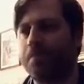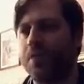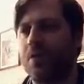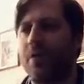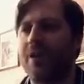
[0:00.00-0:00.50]

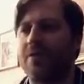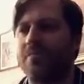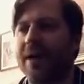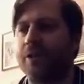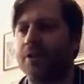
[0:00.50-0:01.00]
Oh, we call those
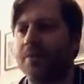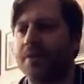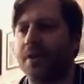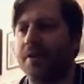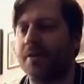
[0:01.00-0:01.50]
battleships
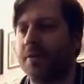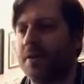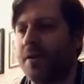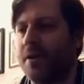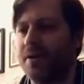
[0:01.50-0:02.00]
today.
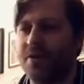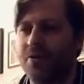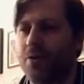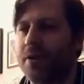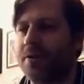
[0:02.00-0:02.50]

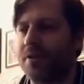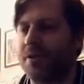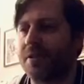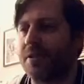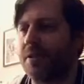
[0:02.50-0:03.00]
Destroyers, things
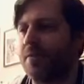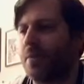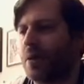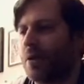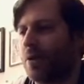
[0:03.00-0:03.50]
like that.
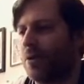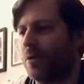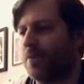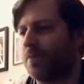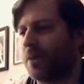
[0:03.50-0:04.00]

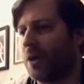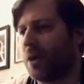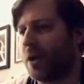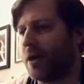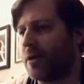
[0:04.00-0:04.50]
Cool. All right.